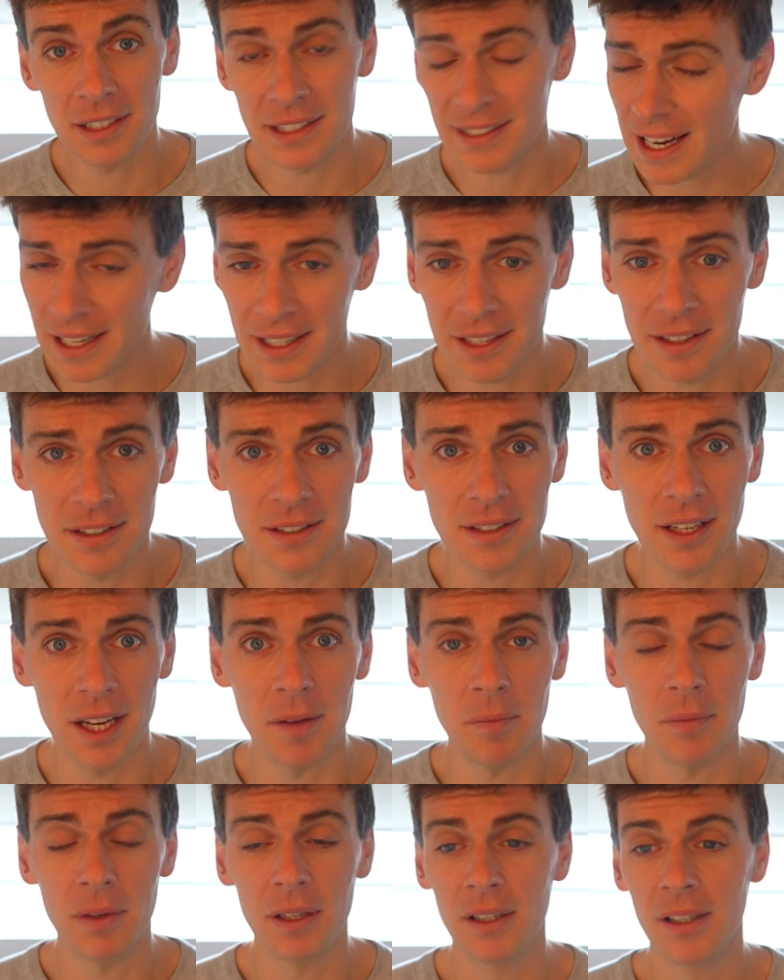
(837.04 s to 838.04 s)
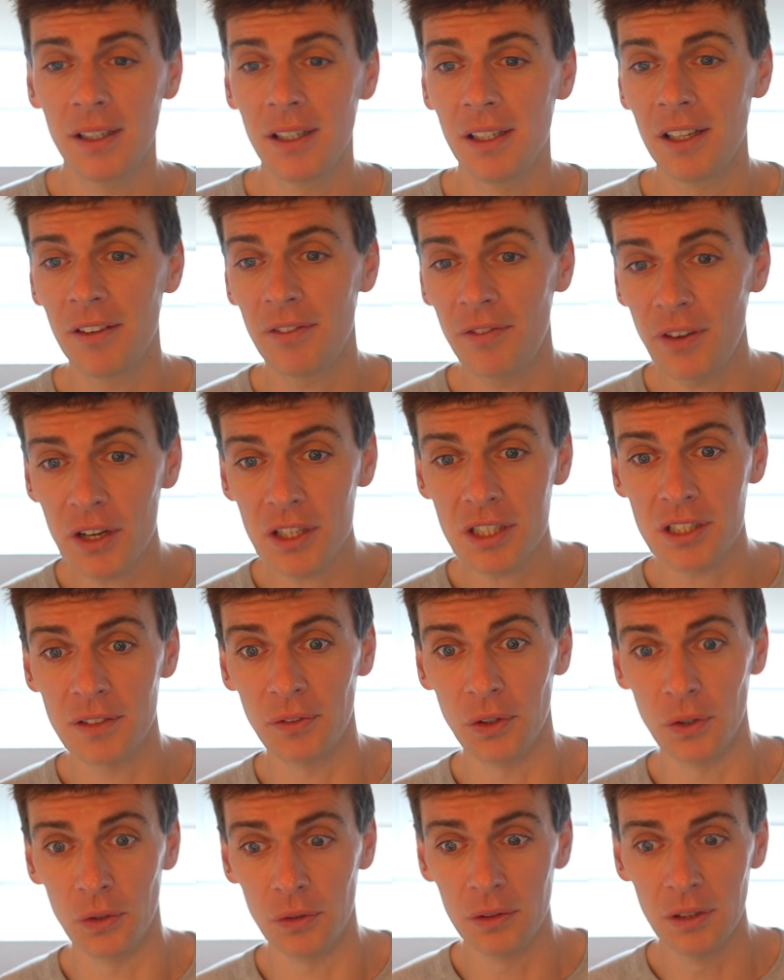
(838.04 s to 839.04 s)
Exactly the same. First
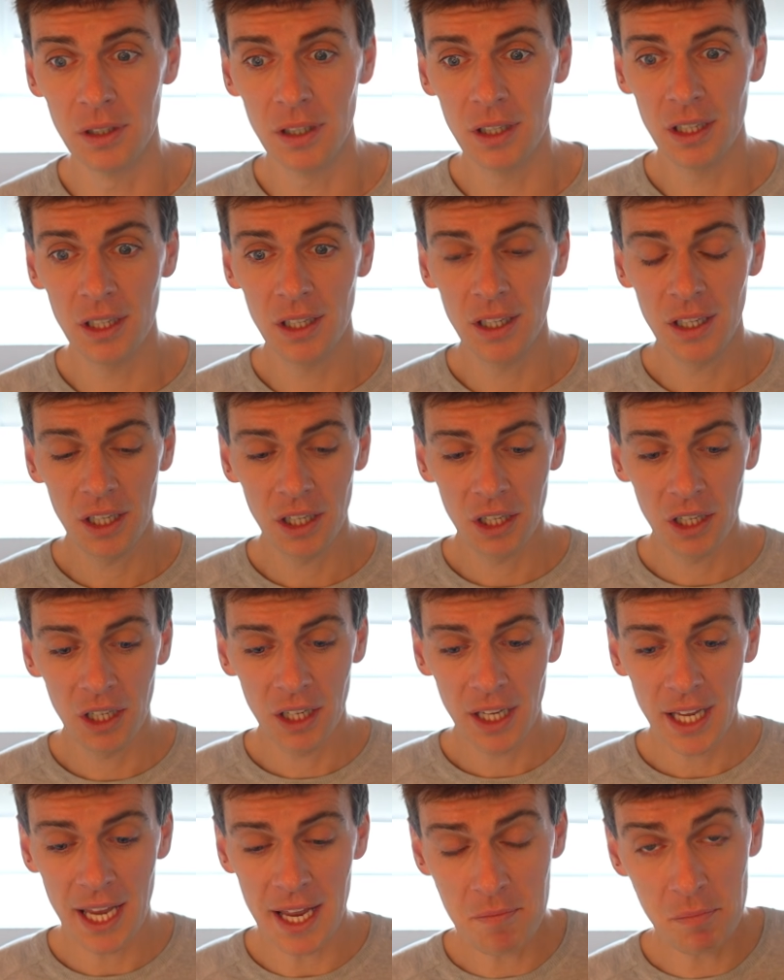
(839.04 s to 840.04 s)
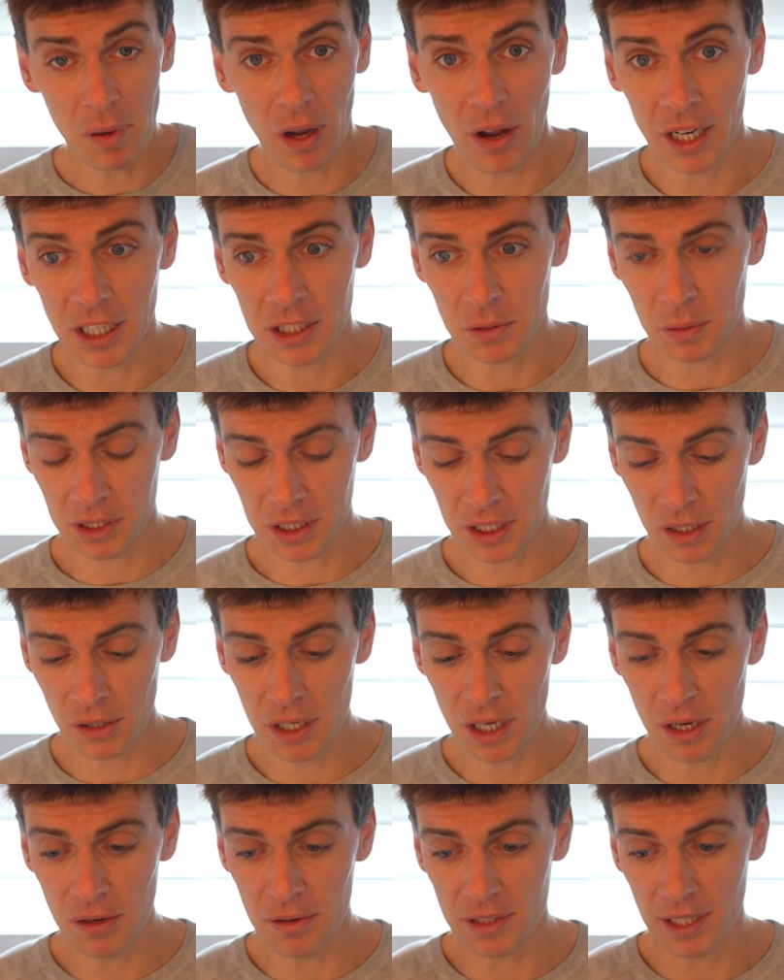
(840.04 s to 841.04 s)
of all, in bikes, we're still
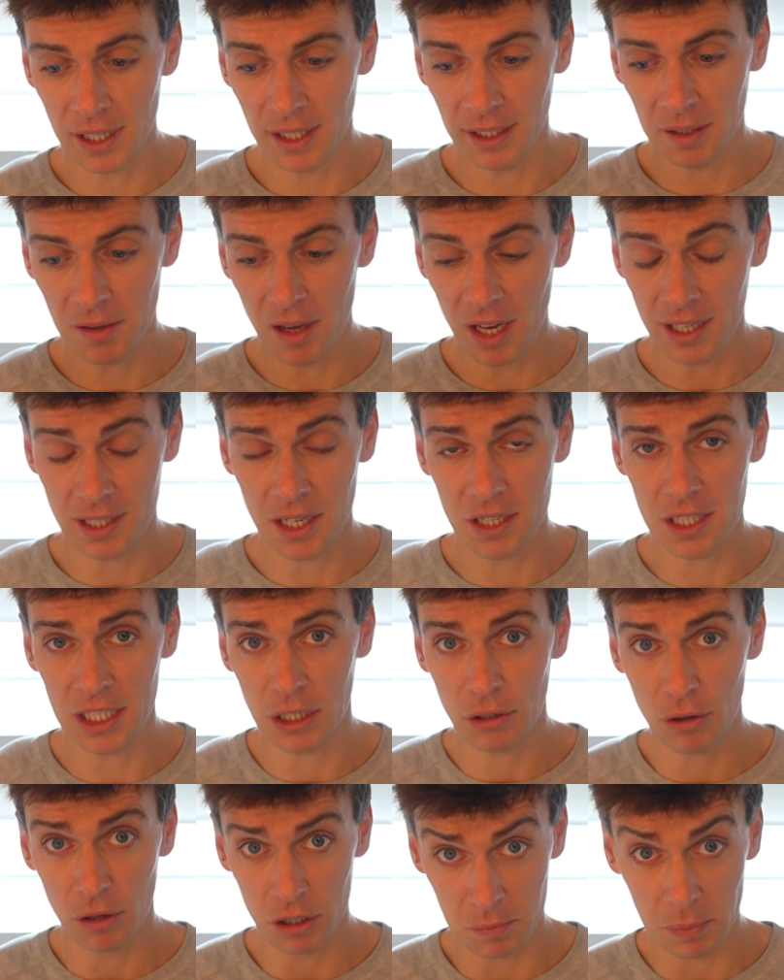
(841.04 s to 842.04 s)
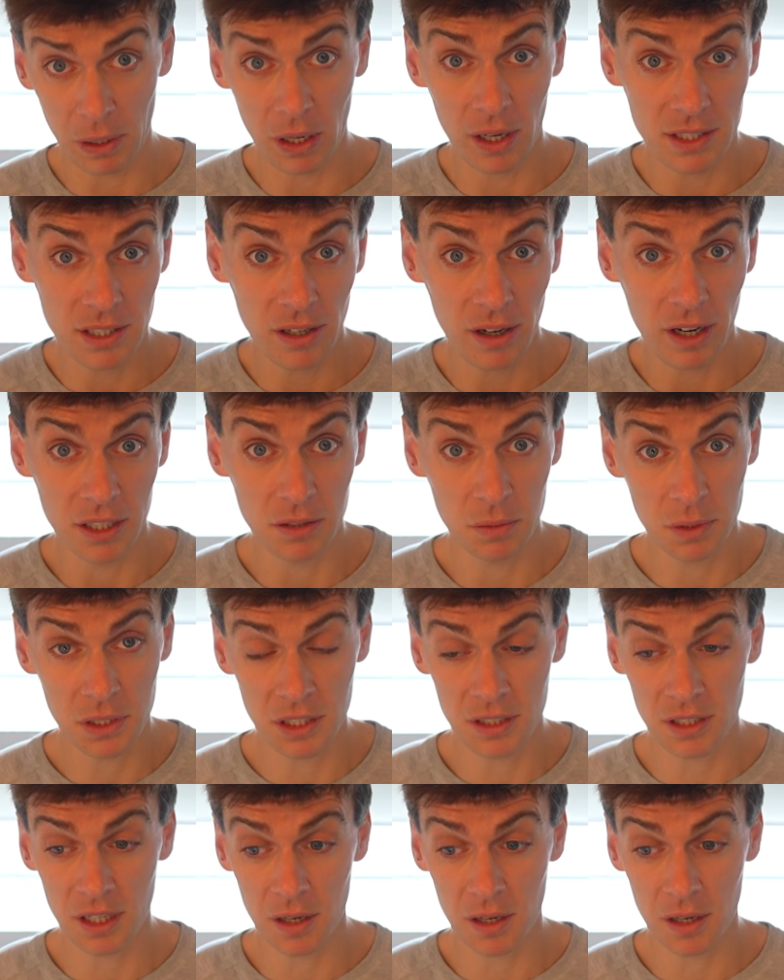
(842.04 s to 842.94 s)
using essentially cross-ply tires, which is